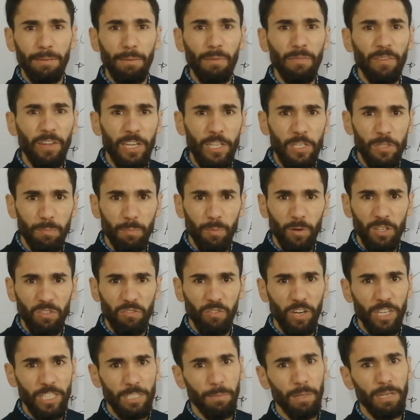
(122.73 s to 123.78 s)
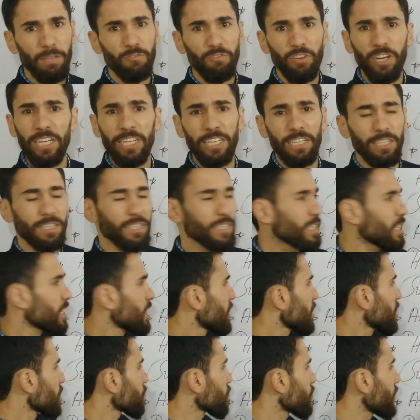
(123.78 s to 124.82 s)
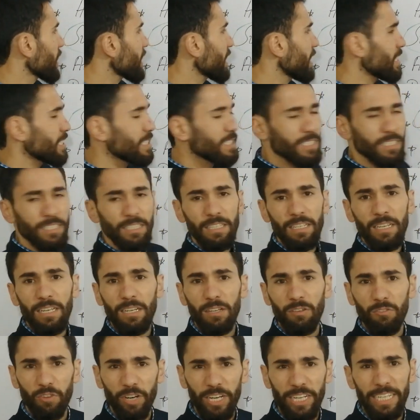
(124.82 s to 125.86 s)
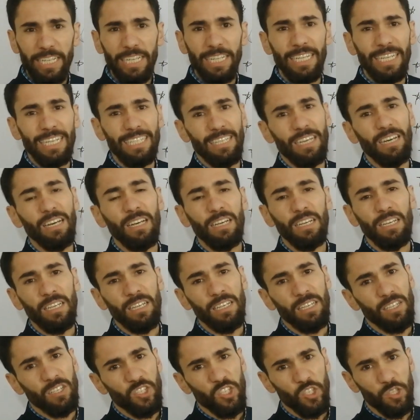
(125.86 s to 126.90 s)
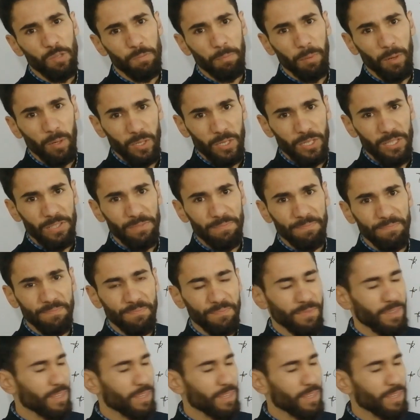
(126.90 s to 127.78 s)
of any sport. For example, cricket. Cricket is a sports.